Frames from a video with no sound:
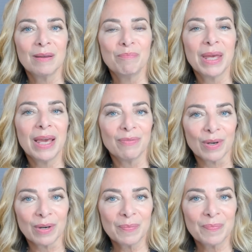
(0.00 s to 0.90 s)

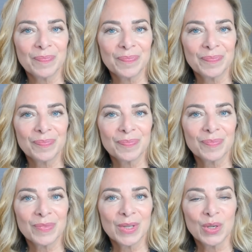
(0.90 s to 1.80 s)
behavior.
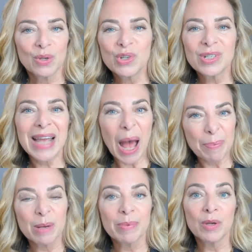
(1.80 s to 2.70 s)
You just
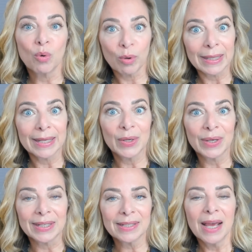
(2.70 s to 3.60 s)
happen to be really good
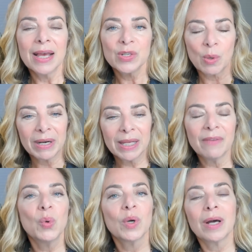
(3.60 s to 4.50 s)
at it. So I'm going to give you a